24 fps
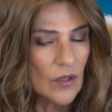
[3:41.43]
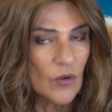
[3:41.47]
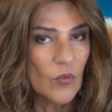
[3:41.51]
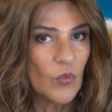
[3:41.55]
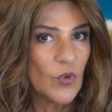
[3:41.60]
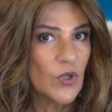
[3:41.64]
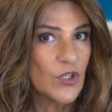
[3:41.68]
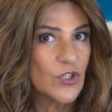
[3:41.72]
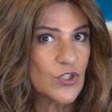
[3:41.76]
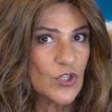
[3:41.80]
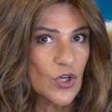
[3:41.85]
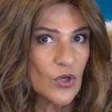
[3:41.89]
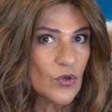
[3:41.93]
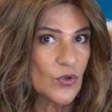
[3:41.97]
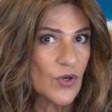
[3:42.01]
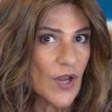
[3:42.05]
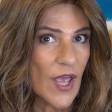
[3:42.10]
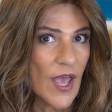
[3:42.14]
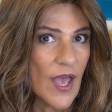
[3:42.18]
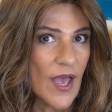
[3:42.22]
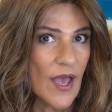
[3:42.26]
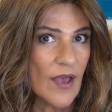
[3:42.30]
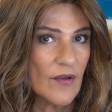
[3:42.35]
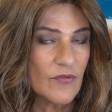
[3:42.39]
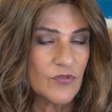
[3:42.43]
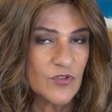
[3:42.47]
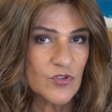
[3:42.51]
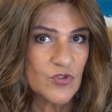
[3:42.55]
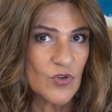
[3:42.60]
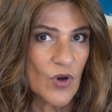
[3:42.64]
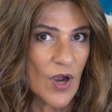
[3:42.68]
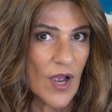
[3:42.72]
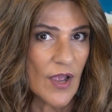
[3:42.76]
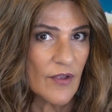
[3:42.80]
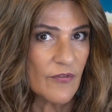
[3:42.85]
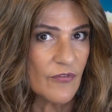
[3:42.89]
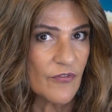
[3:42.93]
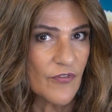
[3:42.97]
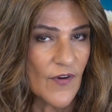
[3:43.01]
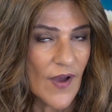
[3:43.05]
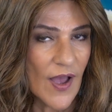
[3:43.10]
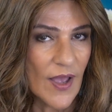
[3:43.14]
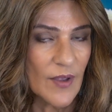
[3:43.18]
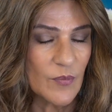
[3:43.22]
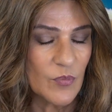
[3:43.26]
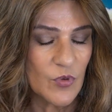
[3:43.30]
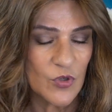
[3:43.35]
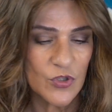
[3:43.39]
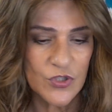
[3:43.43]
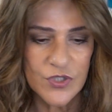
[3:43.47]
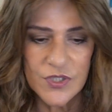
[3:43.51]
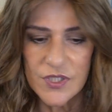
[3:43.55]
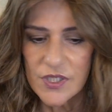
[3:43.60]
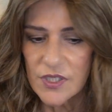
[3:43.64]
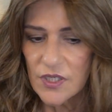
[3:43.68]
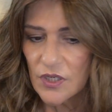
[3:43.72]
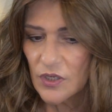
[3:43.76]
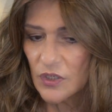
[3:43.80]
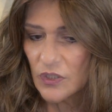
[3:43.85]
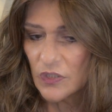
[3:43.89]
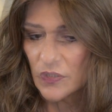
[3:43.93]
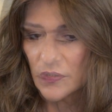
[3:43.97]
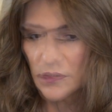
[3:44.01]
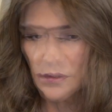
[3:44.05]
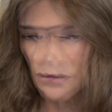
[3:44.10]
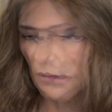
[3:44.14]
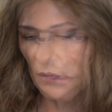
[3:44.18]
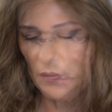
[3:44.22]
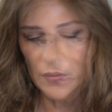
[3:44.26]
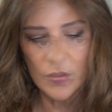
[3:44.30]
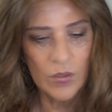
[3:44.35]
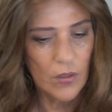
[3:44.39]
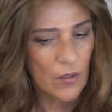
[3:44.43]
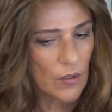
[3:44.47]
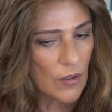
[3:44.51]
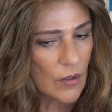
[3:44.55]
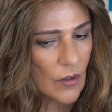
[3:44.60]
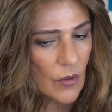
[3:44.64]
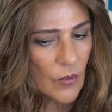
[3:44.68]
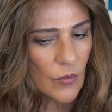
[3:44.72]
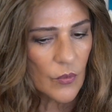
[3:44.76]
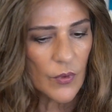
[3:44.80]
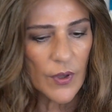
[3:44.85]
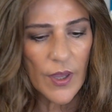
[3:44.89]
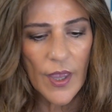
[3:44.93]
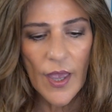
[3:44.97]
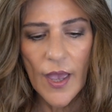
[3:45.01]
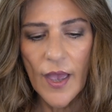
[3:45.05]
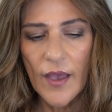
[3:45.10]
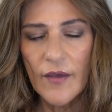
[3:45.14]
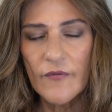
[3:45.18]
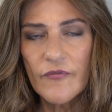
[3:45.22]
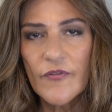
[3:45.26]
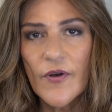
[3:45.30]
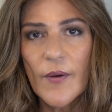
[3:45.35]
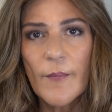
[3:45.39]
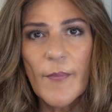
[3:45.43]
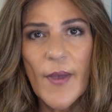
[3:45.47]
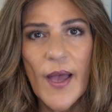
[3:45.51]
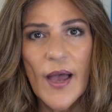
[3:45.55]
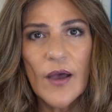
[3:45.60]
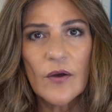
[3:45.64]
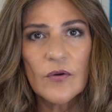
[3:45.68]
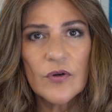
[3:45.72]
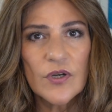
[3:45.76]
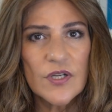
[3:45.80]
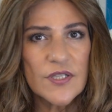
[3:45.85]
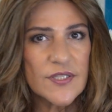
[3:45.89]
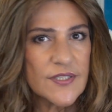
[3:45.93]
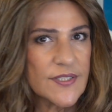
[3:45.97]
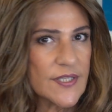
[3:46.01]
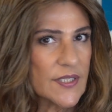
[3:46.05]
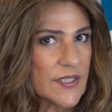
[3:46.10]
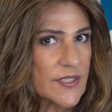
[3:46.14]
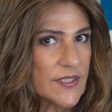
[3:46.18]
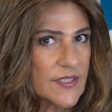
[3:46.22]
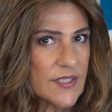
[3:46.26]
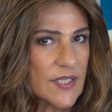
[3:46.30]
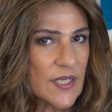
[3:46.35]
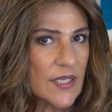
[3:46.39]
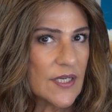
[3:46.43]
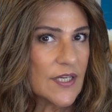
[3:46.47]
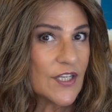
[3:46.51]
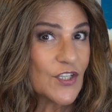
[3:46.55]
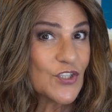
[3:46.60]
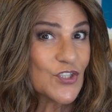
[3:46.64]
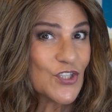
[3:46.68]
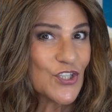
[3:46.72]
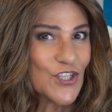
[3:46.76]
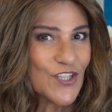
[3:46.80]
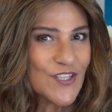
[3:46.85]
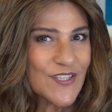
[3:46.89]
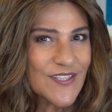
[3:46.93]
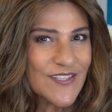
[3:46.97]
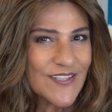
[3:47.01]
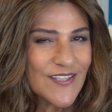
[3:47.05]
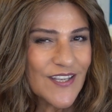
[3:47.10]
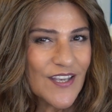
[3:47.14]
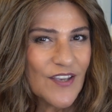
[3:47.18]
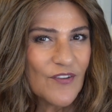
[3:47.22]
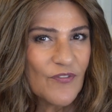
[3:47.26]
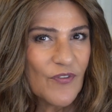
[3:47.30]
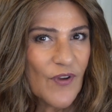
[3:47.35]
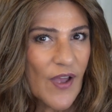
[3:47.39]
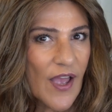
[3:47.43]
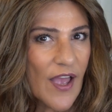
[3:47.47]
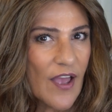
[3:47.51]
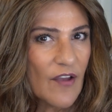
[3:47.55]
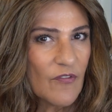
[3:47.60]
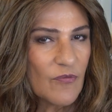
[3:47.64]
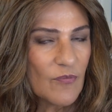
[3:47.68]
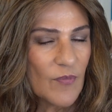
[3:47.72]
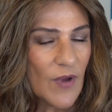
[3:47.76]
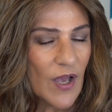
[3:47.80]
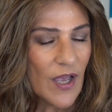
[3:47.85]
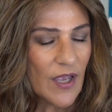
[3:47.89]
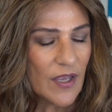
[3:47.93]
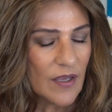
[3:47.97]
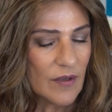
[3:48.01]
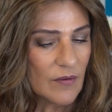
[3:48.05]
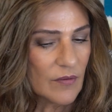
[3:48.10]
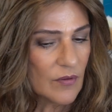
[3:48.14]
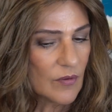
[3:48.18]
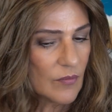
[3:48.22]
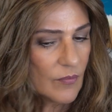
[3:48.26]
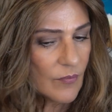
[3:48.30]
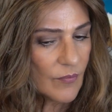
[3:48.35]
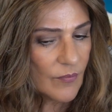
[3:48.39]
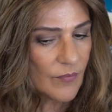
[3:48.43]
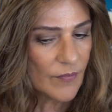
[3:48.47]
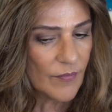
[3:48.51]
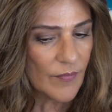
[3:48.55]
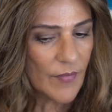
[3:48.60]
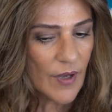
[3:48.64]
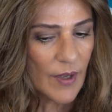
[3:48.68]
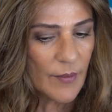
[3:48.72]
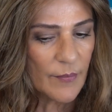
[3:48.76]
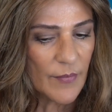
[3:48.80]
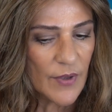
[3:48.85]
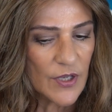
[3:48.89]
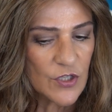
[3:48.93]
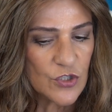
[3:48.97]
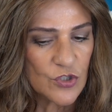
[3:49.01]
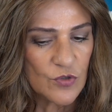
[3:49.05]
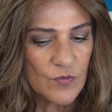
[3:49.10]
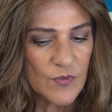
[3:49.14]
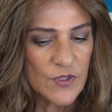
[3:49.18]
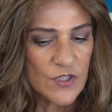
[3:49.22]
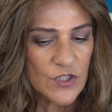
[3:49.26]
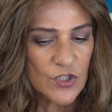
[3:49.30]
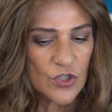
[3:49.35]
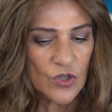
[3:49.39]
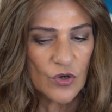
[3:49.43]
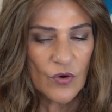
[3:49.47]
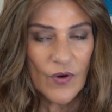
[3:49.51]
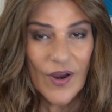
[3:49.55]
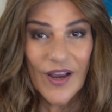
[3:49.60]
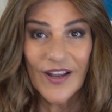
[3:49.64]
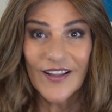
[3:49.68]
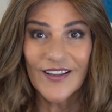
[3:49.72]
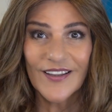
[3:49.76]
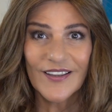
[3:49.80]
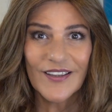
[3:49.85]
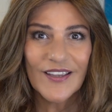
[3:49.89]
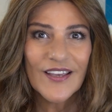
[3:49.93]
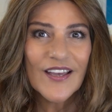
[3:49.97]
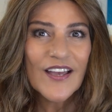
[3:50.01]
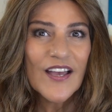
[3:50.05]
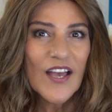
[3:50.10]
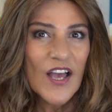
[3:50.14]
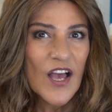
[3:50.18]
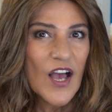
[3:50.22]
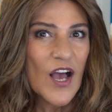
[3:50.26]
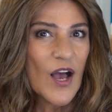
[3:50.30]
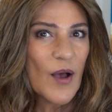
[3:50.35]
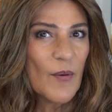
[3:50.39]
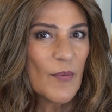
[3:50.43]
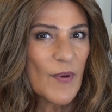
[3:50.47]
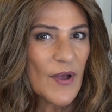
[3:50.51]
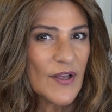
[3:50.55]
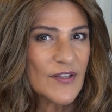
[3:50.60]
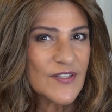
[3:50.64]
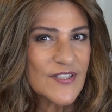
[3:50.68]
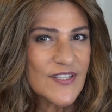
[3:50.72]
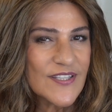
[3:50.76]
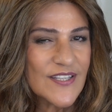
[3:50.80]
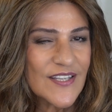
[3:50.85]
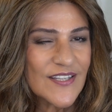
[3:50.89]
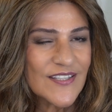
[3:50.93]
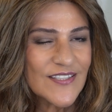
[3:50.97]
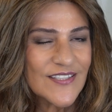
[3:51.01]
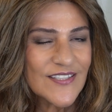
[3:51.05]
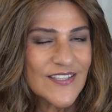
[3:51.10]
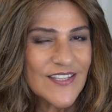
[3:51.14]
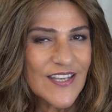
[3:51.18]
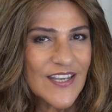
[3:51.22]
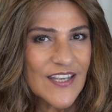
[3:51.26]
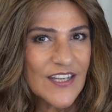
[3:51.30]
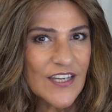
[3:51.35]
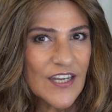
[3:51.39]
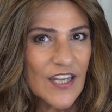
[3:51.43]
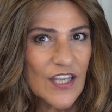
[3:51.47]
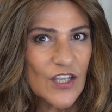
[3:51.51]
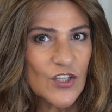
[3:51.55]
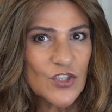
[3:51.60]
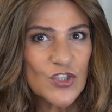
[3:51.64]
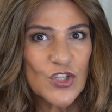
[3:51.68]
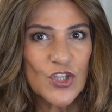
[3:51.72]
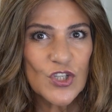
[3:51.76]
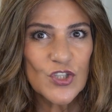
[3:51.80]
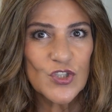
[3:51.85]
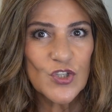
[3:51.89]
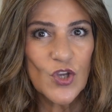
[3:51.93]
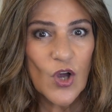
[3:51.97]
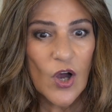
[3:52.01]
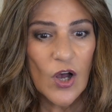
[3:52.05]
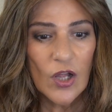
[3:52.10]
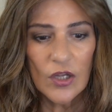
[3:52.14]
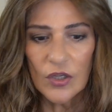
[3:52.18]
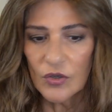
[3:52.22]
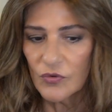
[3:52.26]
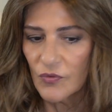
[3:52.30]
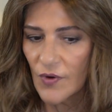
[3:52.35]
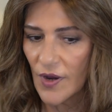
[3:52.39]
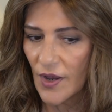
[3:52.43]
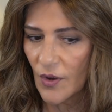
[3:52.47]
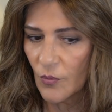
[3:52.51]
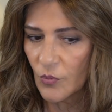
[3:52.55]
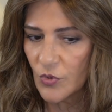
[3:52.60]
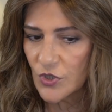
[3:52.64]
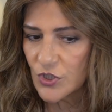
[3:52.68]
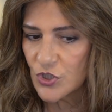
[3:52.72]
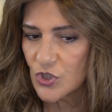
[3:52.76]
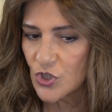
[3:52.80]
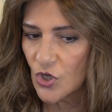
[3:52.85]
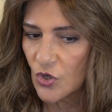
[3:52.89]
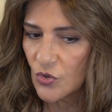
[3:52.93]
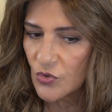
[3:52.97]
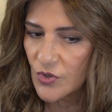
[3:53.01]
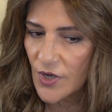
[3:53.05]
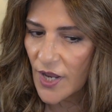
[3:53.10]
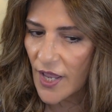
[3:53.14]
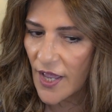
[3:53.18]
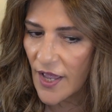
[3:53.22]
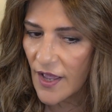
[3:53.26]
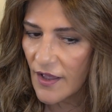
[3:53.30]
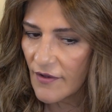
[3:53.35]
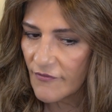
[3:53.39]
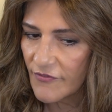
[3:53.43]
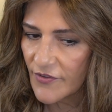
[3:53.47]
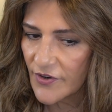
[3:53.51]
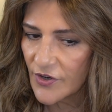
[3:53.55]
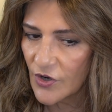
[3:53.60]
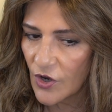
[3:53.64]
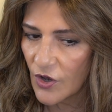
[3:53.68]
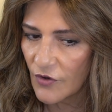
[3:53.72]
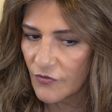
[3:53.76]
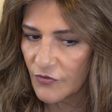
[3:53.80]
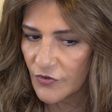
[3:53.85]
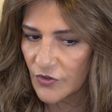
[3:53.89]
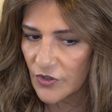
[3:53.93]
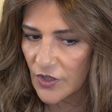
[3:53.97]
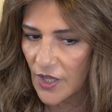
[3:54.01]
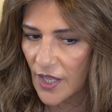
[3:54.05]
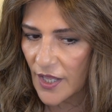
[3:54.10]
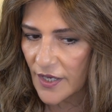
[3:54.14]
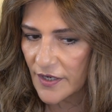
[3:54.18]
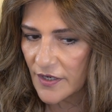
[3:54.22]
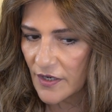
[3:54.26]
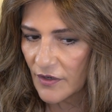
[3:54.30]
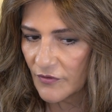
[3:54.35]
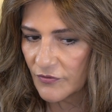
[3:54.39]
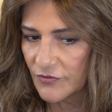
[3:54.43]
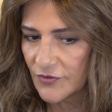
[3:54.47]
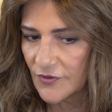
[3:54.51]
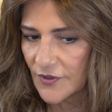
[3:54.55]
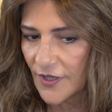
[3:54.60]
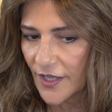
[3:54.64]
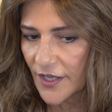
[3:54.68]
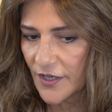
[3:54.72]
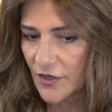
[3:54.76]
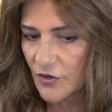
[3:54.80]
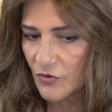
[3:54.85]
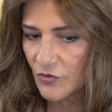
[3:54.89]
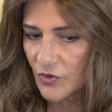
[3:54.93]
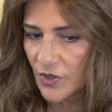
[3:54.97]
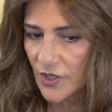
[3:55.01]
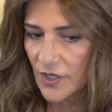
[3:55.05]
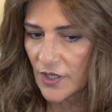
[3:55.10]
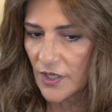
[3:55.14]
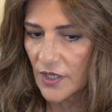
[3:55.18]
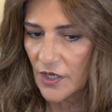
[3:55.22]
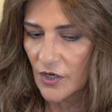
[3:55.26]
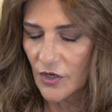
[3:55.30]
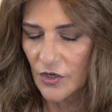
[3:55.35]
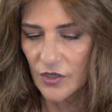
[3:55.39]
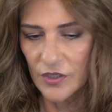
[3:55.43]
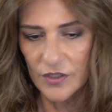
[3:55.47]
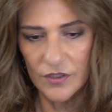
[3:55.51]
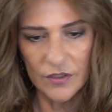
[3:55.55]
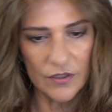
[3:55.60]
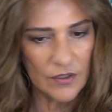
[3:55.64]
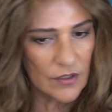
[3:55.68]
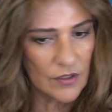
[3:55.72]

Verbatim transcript: We don't have dry fibers here we have about 16 inches, if I have my, my measurements correctly, about 16 inches all around. We don't have an awful lot of layering here.